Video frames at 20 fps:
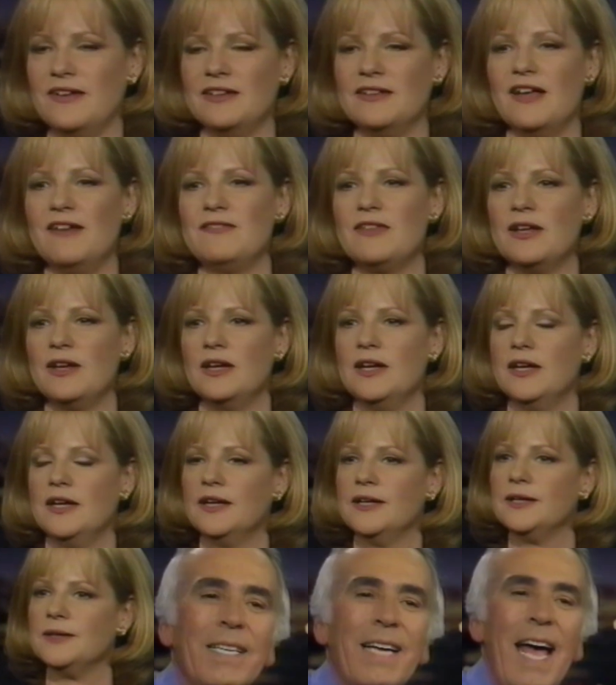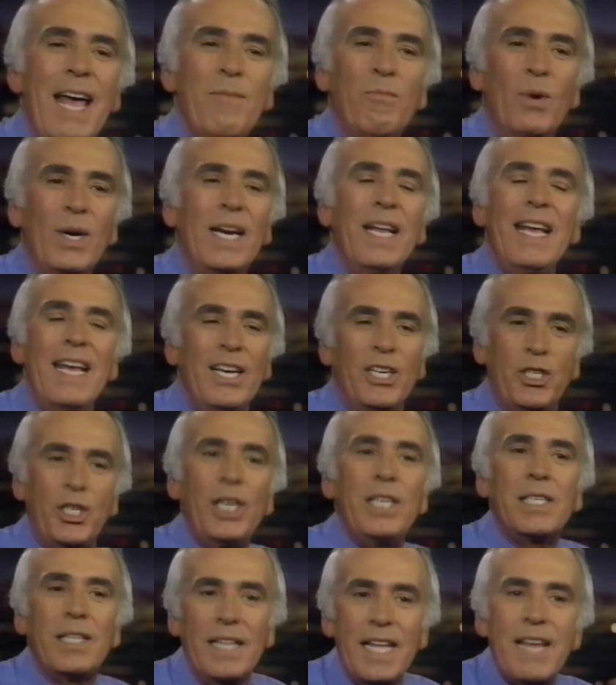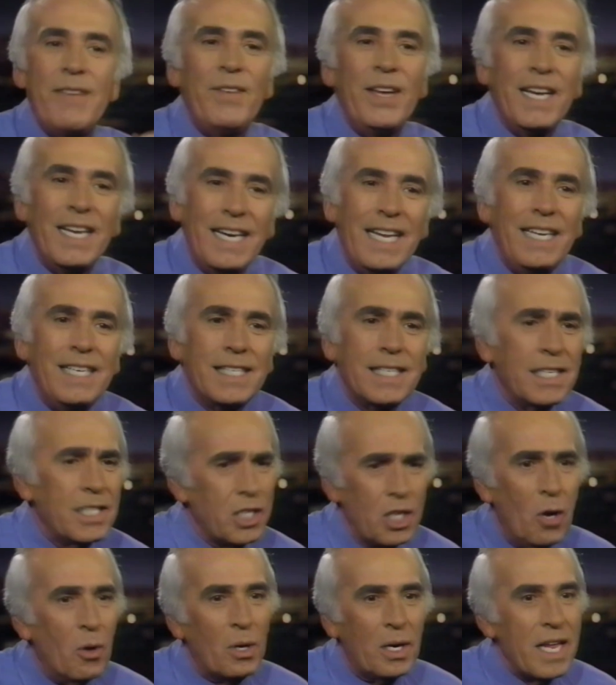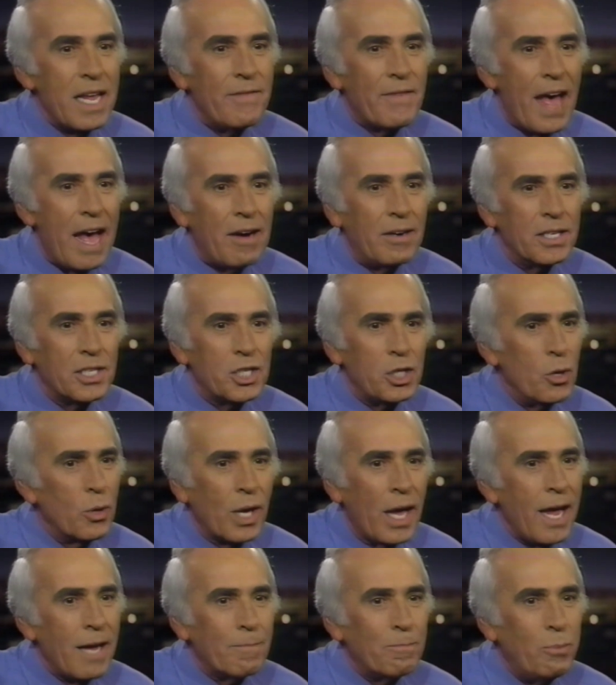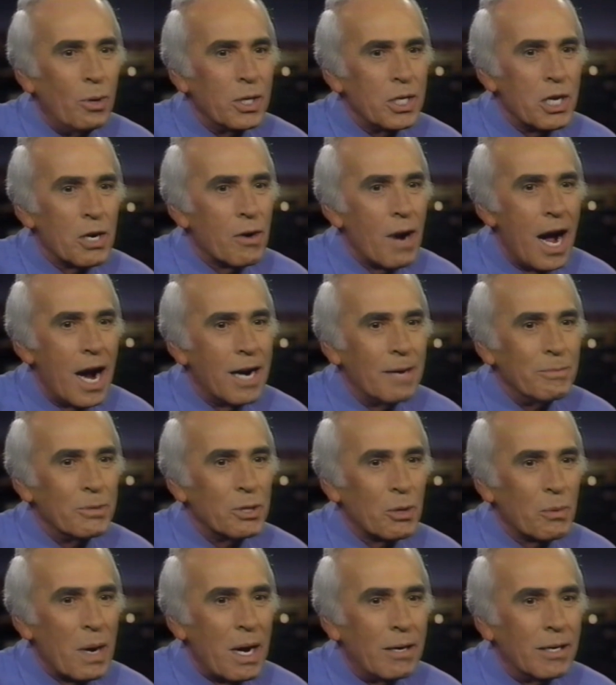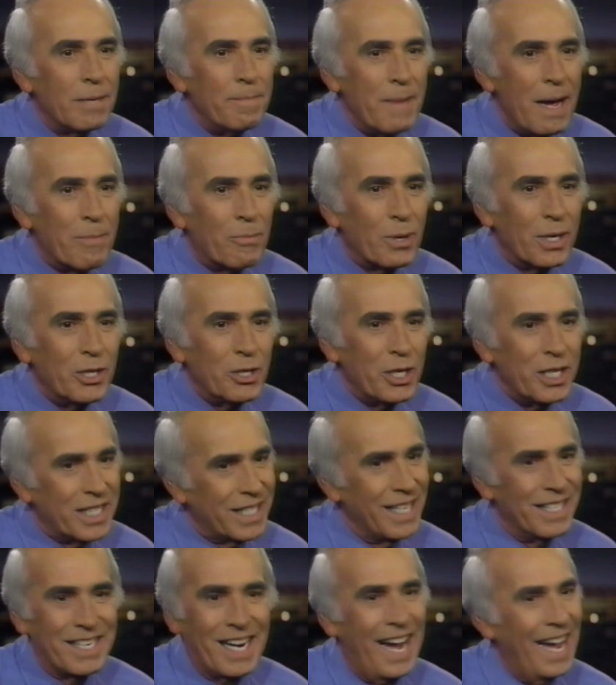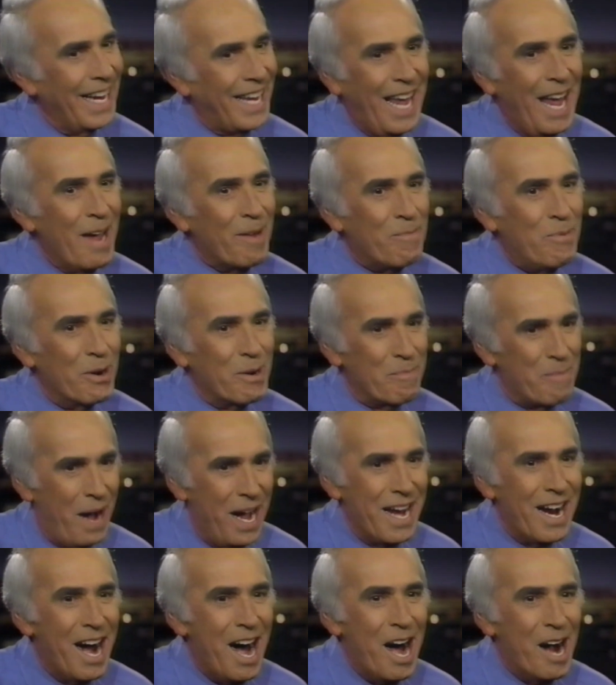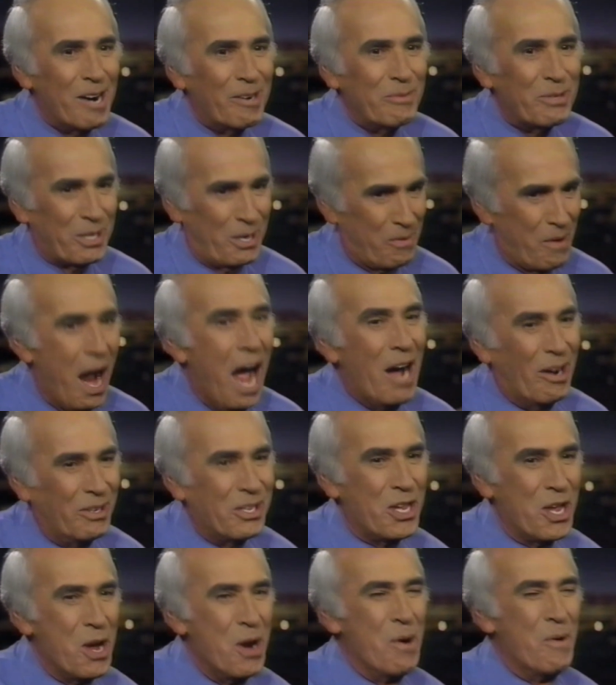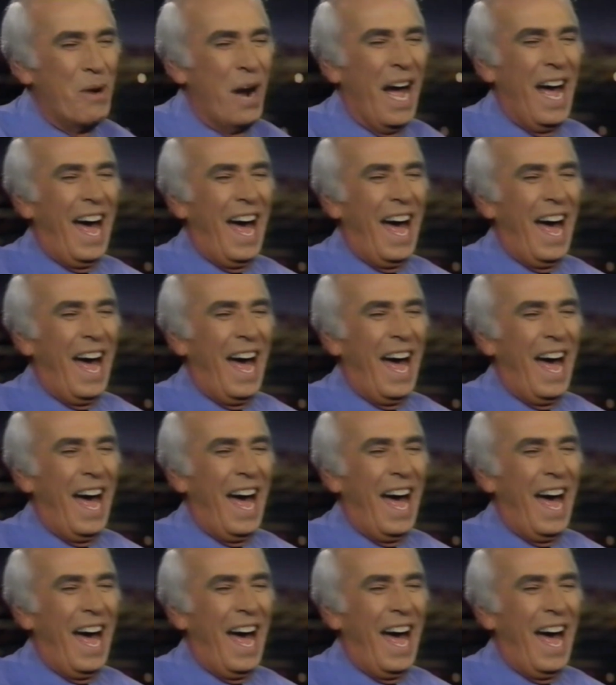And then remember the time when she's leaving and he says, don't leave, Alice. You can't put your arms around a memory. She says, I can't put my arms around you.